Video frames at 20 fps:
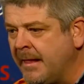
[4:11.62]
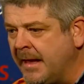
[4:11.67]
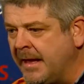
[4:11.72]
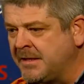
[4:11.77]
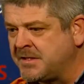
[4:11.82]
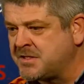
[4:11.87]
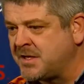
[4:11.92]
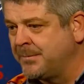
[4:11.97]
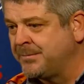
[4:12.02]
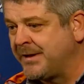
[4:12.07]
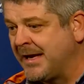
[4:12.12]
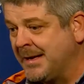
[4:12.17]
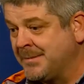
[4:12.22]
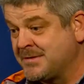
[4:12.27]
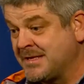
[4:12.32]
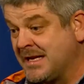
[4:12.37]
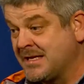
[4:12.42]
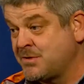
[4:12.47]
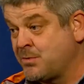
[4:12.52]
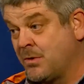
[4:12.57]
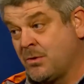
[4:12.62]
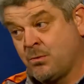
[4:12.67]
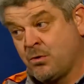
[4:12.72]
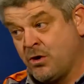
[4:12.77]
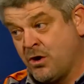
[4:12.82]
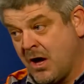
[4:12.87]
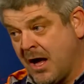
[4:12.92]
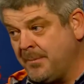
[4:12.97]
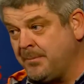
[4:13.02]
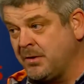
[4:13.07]
And sometimes that's when we're
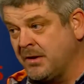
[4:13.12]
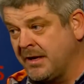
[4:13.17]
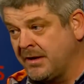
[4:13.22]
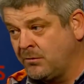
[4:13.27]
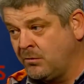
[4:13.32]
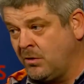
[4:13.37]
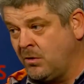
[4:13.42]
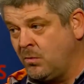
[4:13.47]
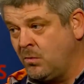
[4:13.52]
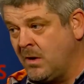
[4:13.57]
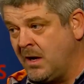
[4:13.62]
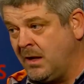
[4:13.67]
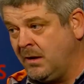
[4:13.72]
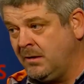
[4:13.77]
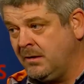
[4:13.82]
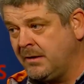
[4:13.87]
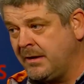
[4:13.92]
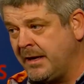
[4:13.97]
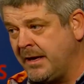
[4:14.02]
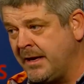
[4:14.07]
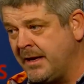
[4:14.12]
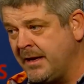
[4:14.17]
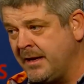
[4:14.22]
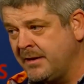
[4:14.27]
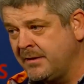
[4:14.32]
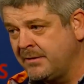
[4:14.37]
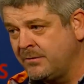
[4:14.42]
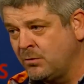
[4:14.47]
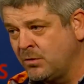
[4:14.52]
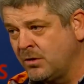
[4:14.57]
not playing real well
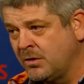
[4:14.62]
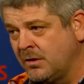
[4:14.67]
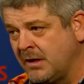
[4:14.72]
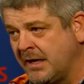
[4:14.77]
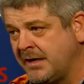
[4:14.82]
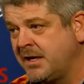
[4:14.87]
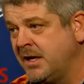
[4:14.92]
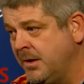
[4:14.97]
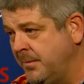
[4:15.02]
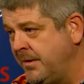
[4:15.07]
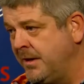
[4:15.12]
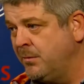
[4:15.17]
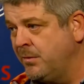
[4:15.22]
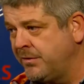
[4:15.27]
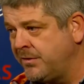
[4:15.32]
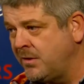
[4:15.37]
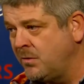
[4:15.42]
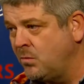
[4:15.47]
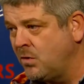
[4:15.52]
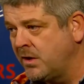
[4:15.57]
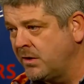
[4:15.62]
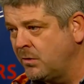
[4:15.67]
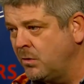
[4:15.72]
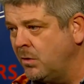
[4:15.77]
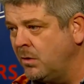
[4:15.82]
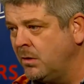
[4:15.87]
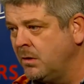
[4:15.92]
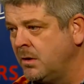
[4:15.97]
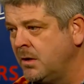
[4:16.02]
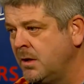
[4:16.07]
and we're lucky to be within one
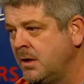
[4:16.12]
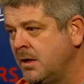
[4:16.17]
goal.